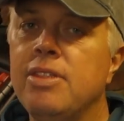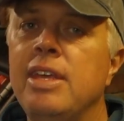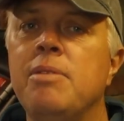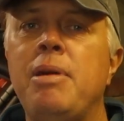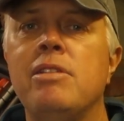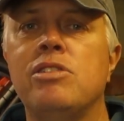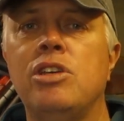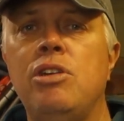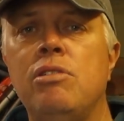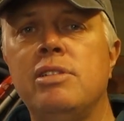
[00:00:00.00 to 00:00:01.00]
Think about
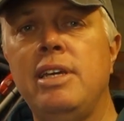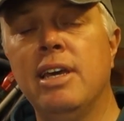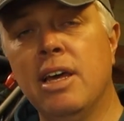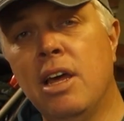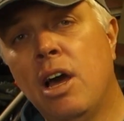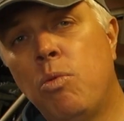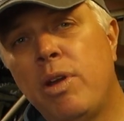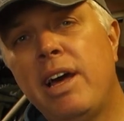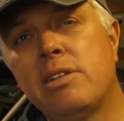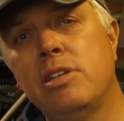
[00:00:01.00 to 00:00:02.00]
security and
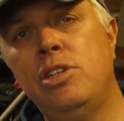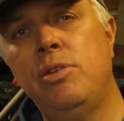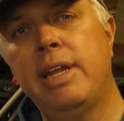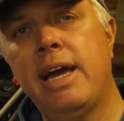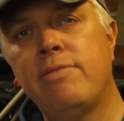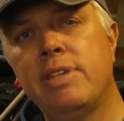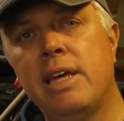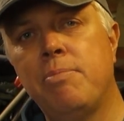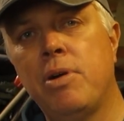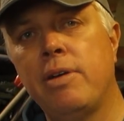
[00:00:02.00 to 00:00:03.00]
what access are you going to have to
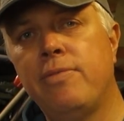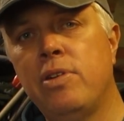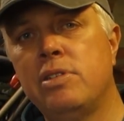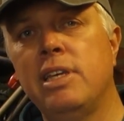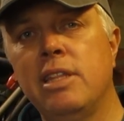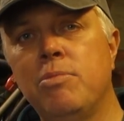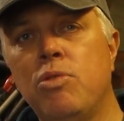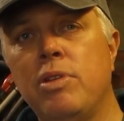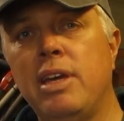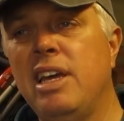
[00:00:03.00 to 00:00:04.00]
that bike first thing in the
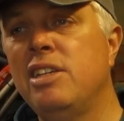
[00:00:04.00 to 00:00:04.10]
morning?